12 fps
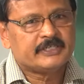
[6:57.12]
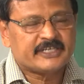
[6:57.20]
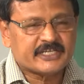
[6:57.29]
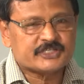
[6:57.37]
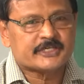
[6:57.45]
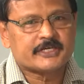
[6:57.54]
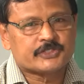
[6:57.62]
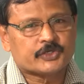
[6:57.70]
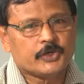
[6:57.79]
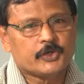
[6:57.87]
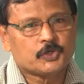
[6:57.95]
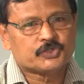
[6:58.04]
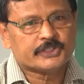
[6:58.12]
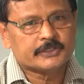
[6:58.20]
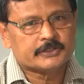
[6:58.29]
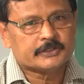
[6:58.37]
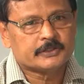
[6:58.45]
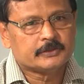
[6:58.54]
tested
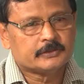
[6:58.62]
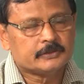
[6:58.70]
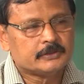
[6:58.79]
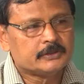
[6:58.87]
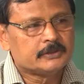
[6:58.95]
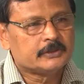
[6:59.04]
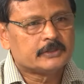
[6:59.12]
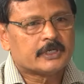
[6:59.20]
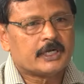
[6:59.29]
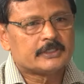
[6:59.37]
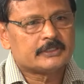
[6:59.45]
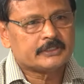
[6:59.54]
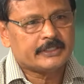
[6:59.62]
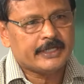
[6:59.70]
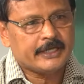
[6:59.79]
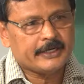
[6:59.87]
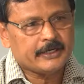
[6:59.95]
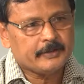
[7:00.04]
solutions rather
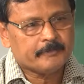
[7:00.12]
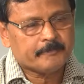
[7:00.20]
than